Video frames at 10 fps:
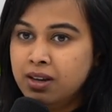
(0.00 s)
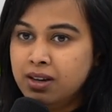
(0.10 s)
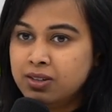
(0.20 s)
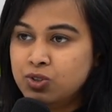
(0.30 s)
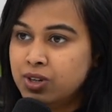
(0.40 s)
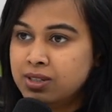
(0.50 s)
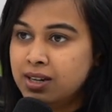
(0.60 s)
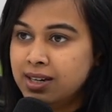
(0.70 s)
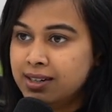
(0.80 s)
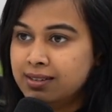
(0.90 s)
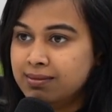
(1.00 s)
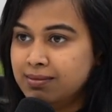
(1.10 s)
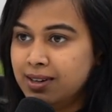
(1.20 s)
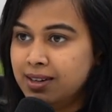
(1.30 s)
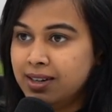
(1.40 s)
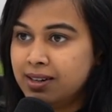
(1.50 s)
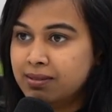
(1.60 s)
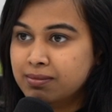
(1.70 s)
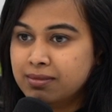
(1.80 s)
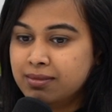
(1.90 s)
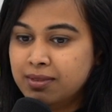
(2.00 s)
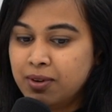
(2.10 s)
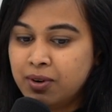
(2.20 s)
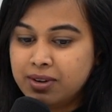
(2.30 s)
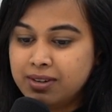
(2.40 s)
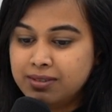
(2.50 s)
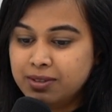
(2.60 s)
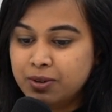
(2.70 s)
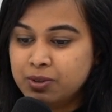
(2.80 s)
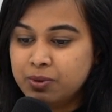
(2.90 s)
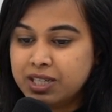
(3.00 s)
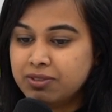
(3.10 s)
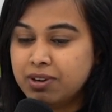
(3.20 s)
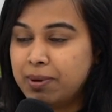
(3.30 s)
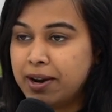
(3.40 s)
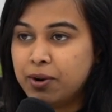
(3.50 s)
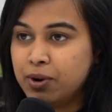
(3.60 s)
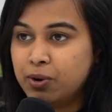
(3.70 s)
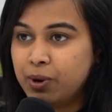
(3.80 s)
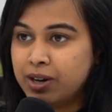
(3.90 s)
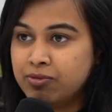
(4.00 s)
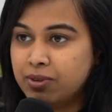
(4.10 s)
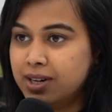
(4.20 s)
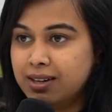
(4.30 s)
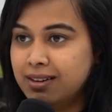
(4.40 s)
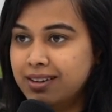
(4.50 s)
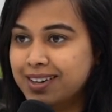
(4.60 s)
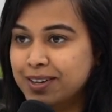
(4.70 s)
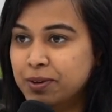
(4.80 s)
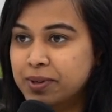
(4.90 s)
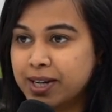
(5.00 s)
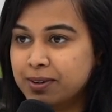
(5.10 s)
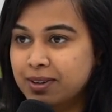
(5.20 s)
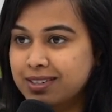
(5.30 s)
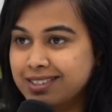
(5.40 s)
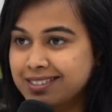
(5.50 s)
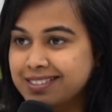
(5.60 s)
it's just like learning or switching from Android to iPhone and learning a new technology.